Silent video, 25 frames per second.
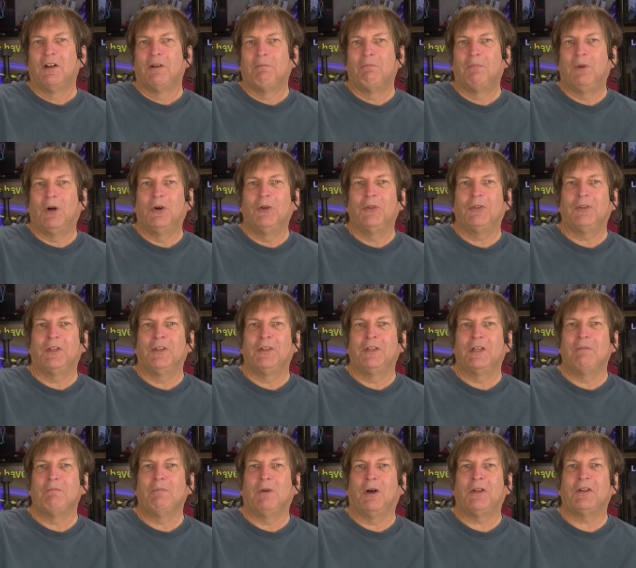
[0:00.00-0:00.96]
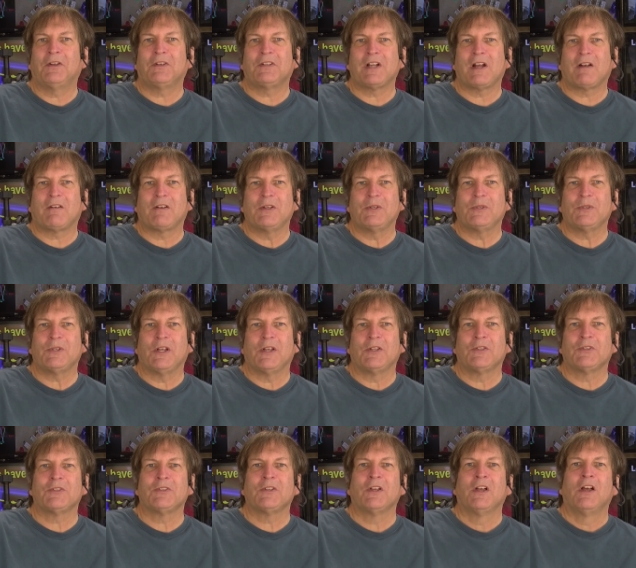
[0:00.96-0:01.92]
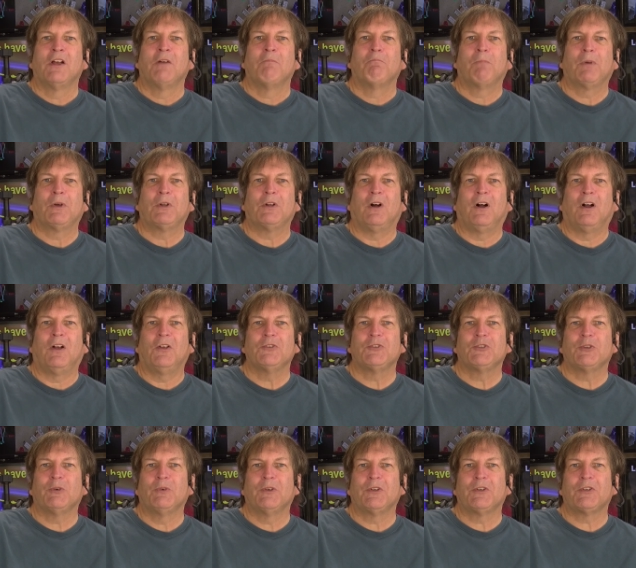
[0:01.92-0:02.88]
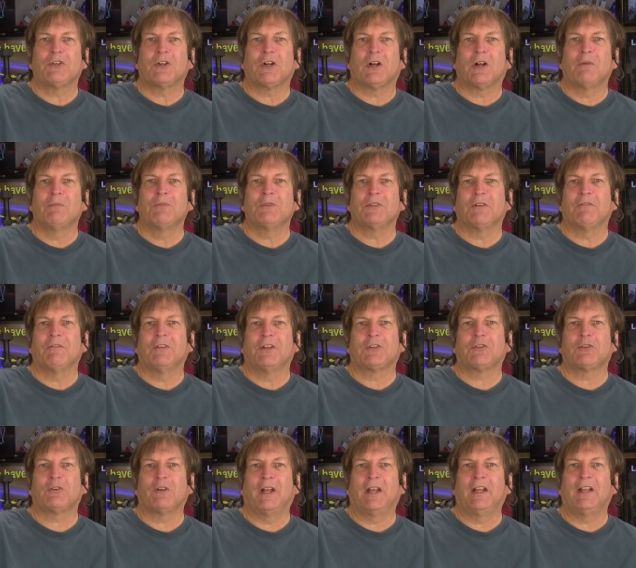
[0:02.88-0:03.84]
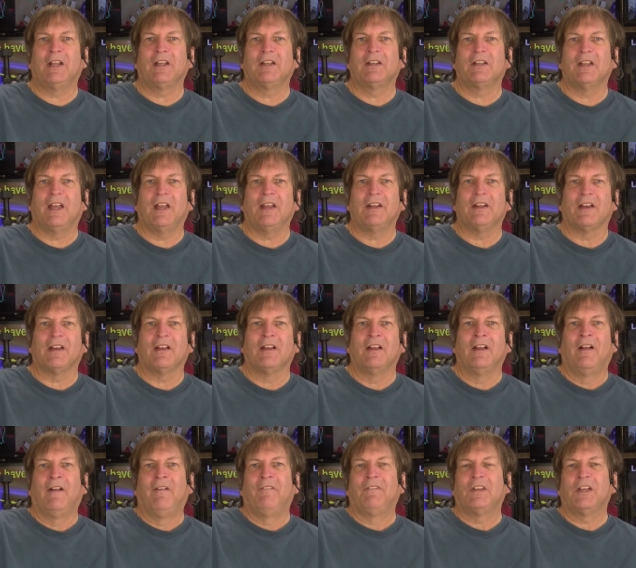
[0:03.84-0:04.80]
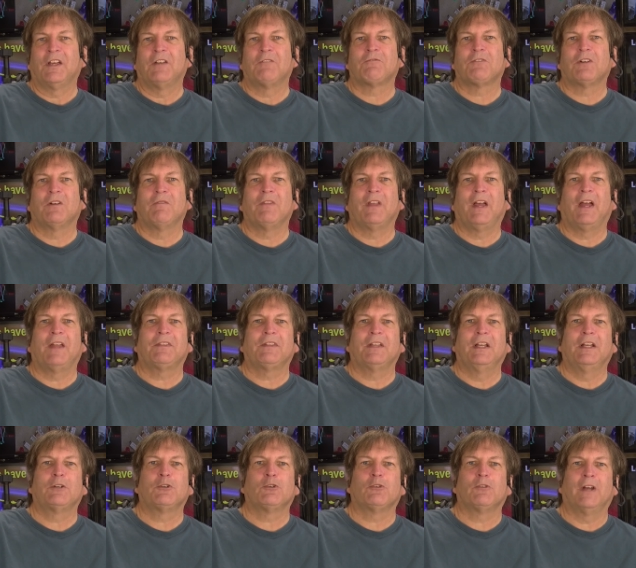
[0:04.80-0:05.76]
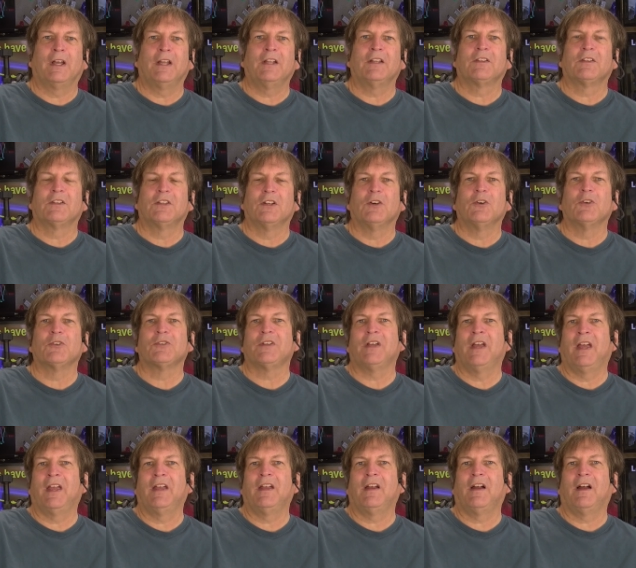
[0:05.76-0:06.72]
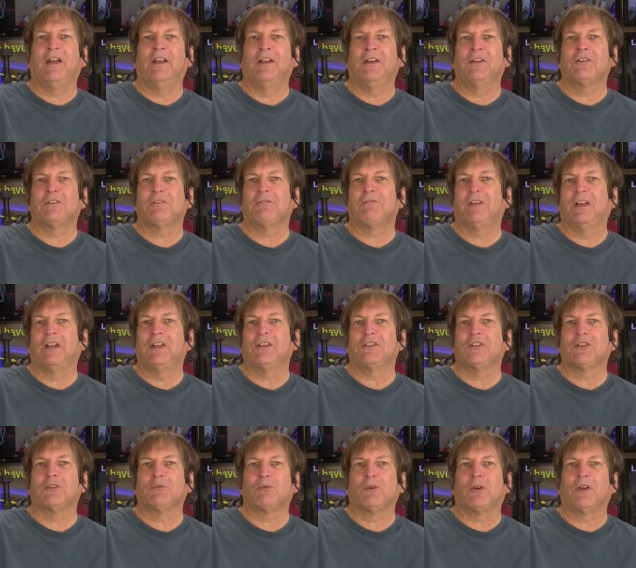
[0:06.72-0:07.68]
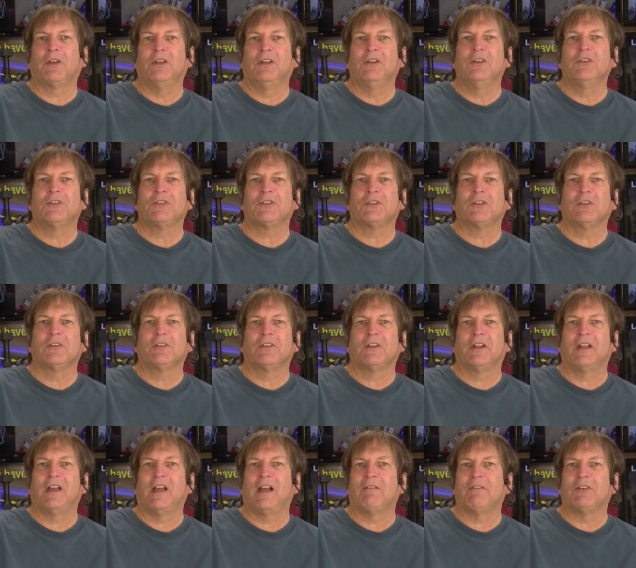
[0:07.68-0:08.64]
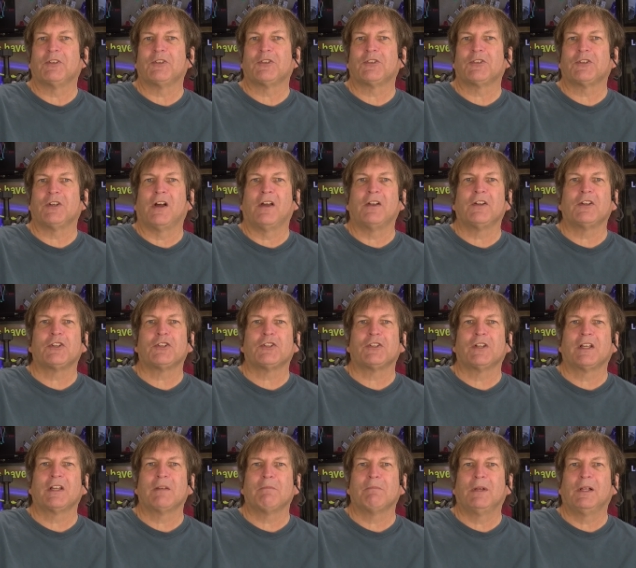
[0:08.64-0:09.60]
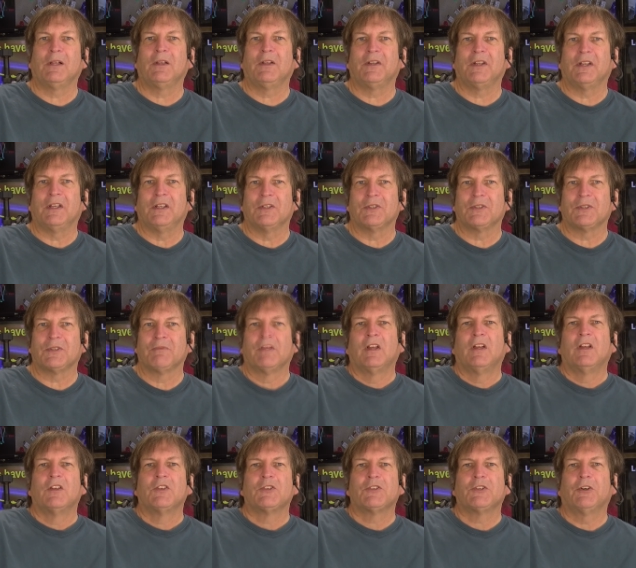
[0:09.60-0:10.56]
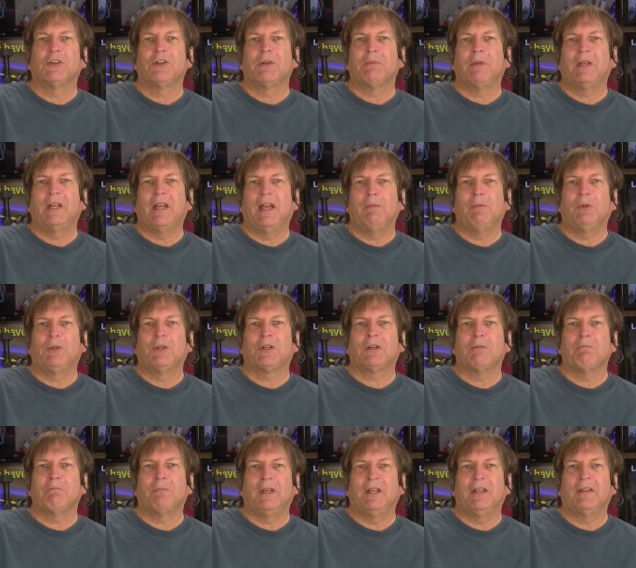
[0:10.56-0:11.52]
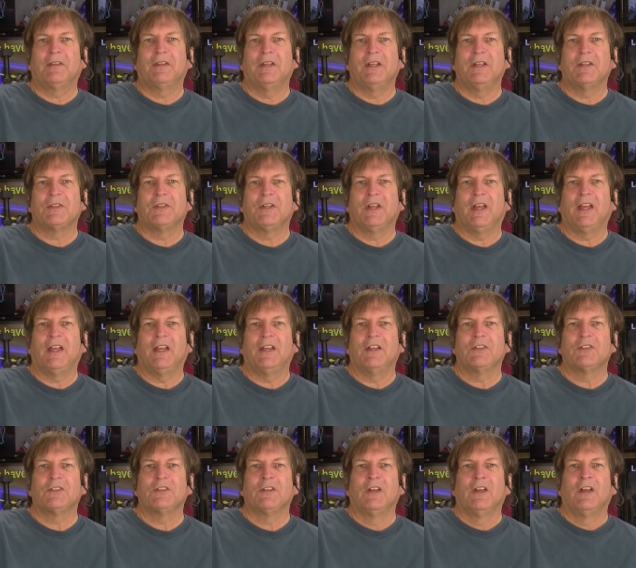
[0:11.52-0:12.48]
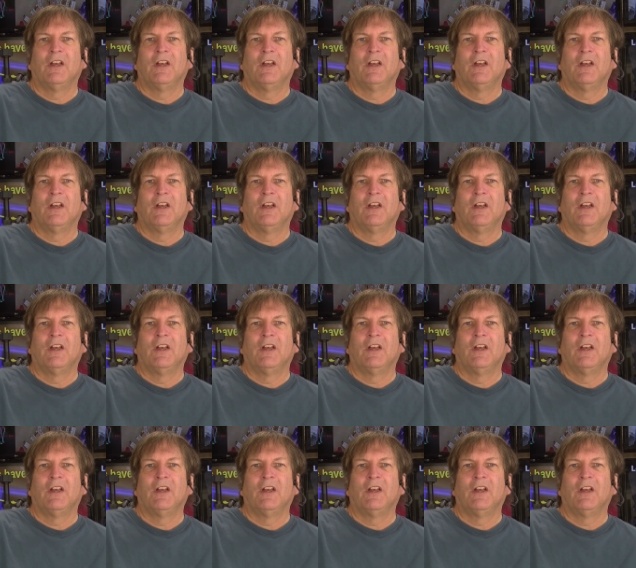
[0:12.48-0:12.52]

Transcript: both in the monetary sense but also in terms of the training data. And from that they created those AI interfaces we're used to that have astonishing abilities. So to be able to compete these days,